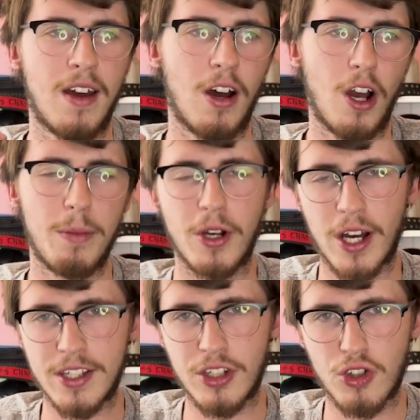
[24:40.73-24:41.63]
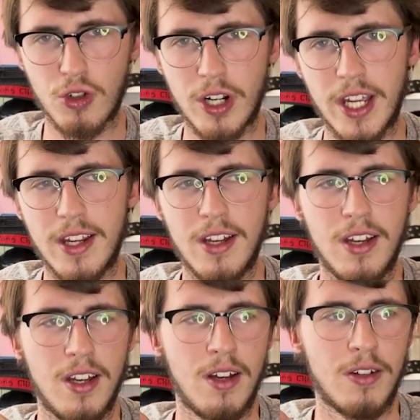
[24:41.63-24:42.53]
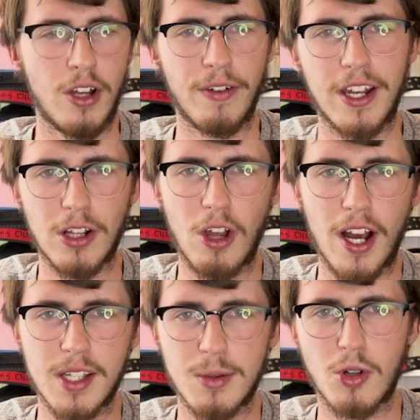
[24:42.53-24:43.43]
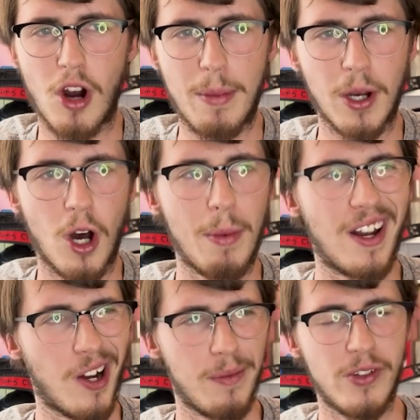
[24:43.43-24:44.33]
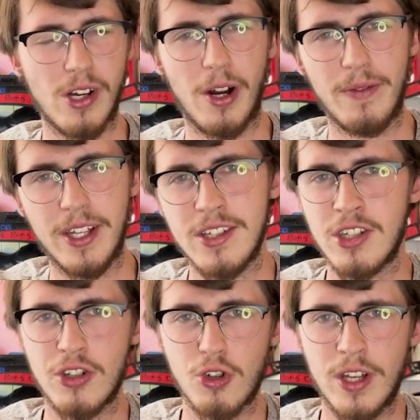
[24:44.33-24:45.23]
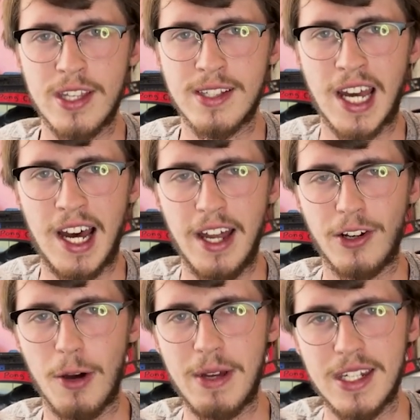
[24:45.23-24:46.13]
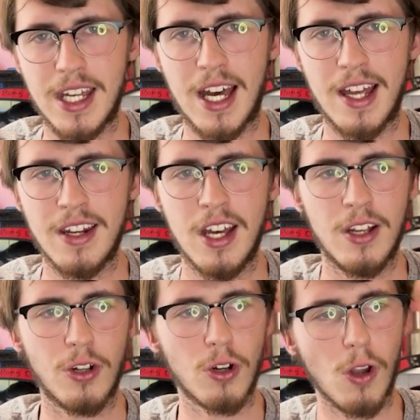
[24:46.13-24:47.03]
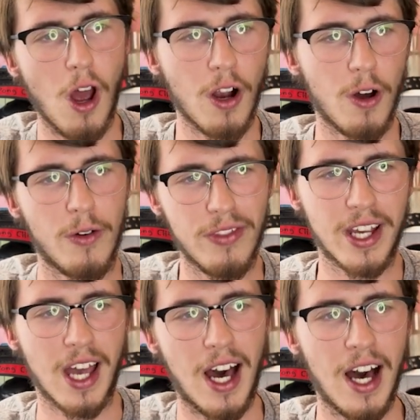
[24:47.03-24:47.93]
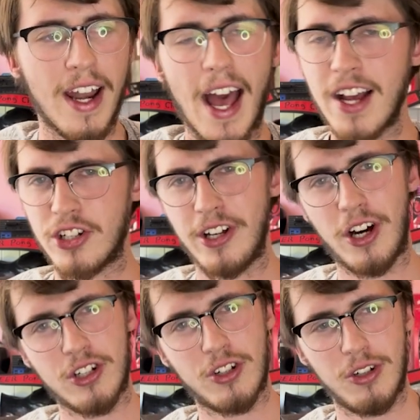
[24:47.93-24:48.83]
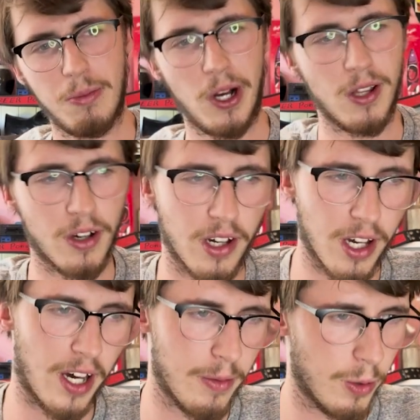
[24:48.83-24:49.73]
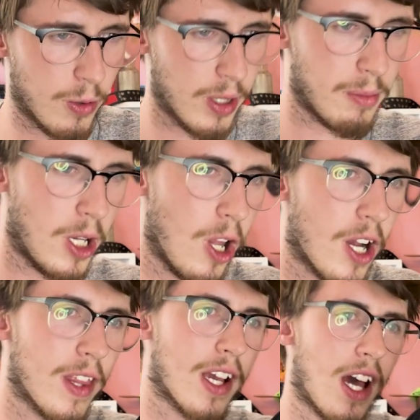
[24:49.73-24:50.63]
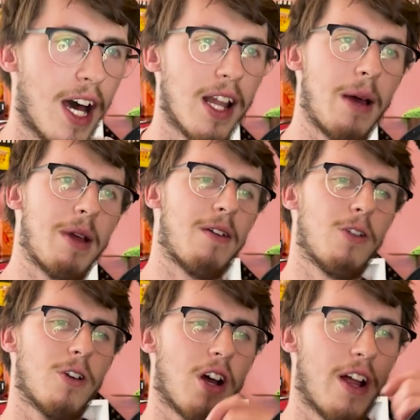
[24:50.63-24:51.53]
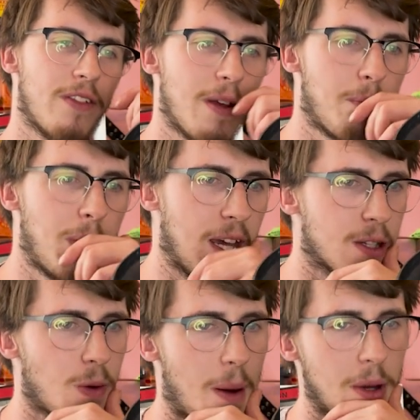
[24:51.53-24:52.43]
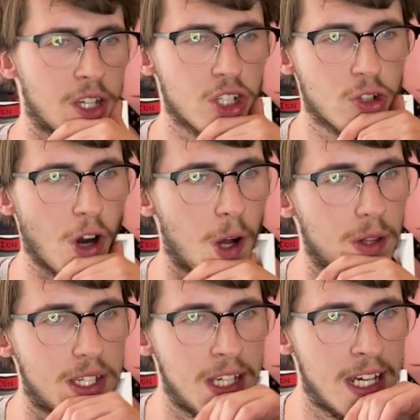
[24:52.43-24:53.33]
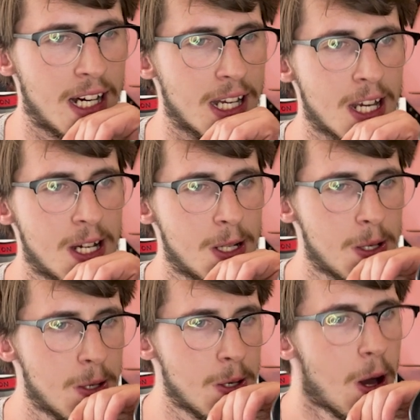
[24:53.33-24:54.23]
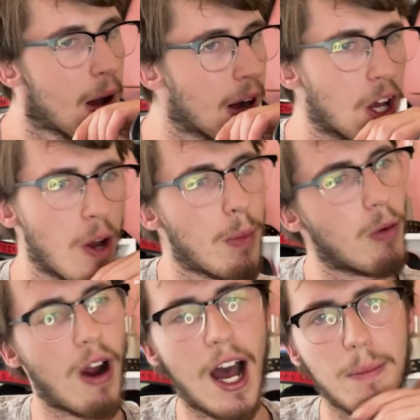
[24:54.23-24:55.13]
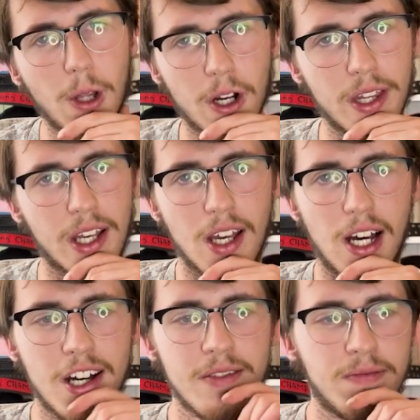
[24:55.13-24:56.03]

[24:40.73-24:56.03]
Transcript: Hope you guys enjoyed. Don't forget to like, subscribe, and comment. Hopefully you enjoy this card. Comment down your lock of the card. Actually, I should do my lock of the card real quick. My lock of the card. Let me have a look. I haven't even picked one, but just scrolling down. I'm going to go Merab lock of the card.